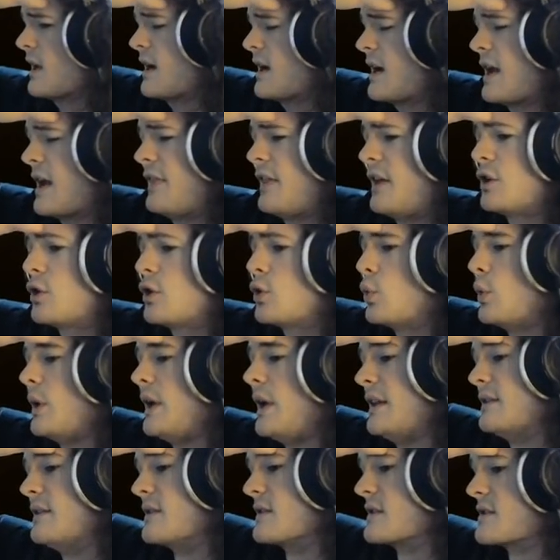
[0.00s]
And then
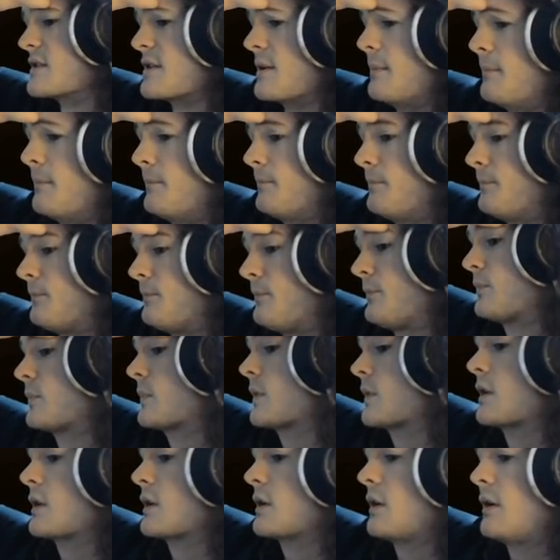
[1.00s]
queens.
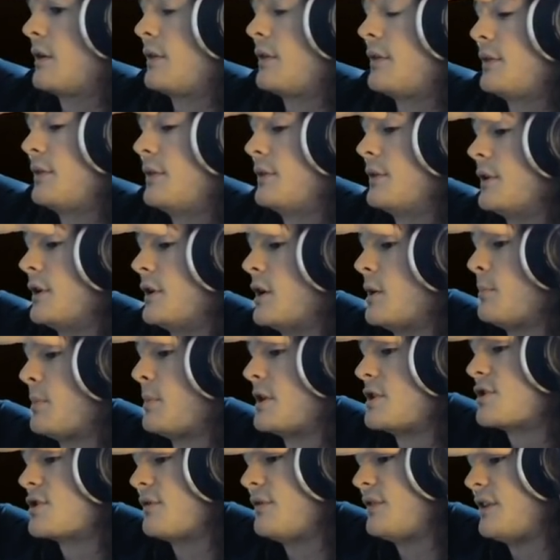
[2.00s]
There are a
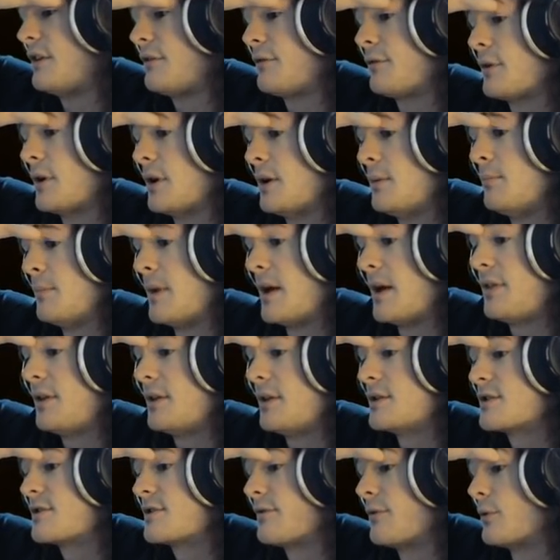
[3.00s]
bunch of different
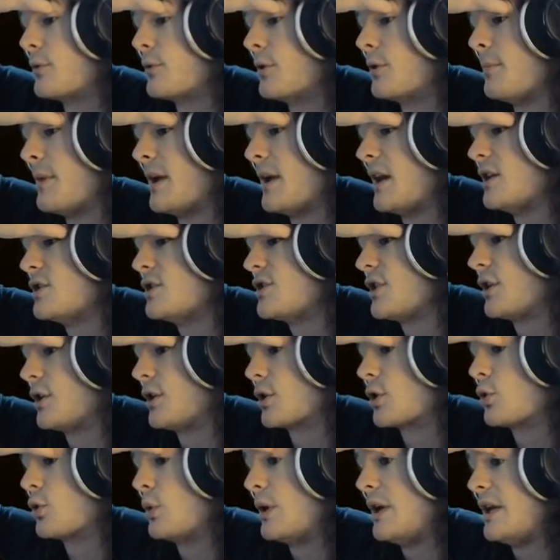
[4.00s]
methods for managing your
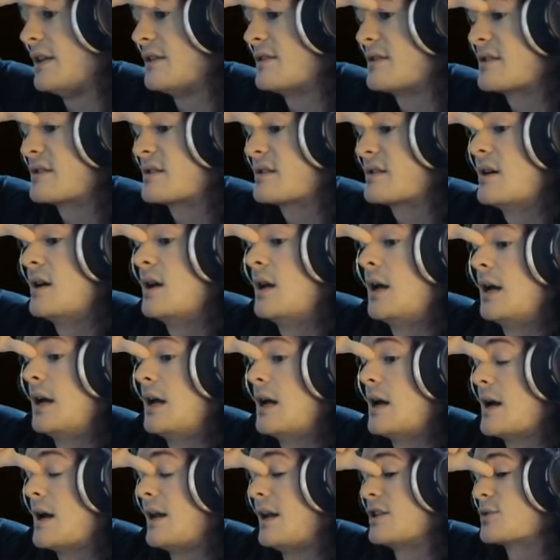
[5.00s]
queens,
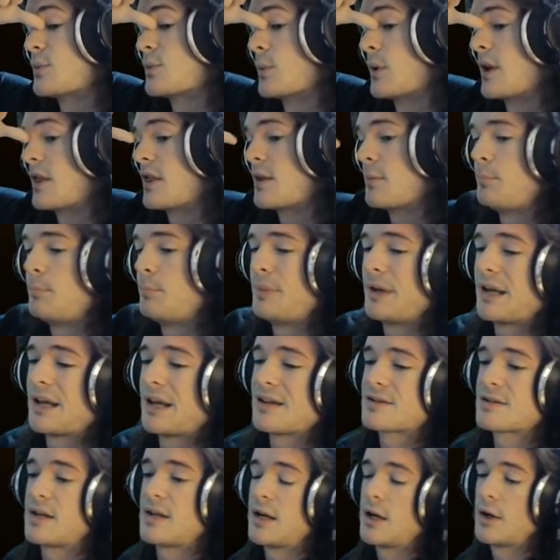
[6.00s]
and it's one of the
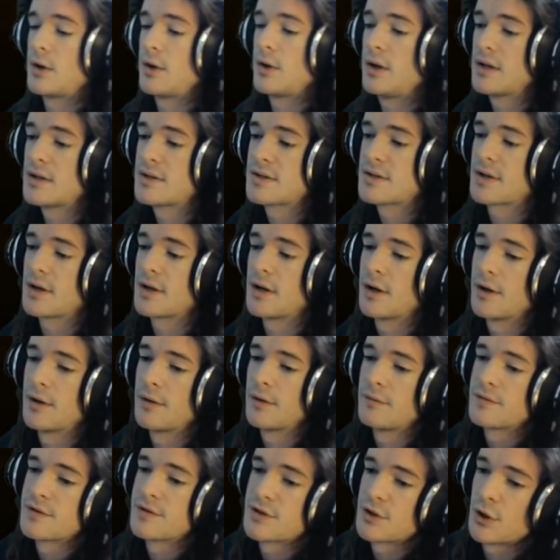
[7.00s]
biggest areas
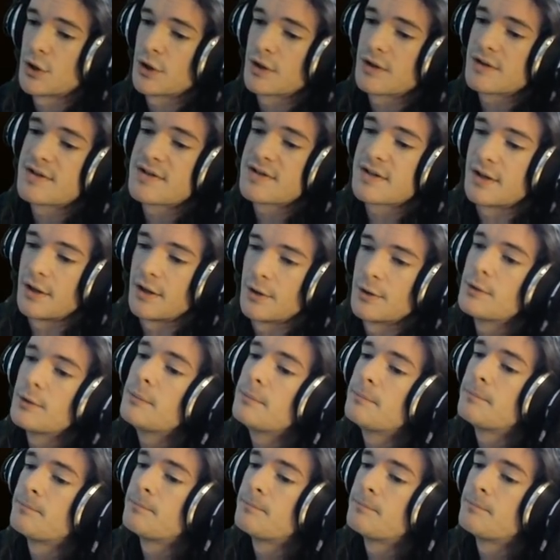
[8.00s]
of Zerg's skill.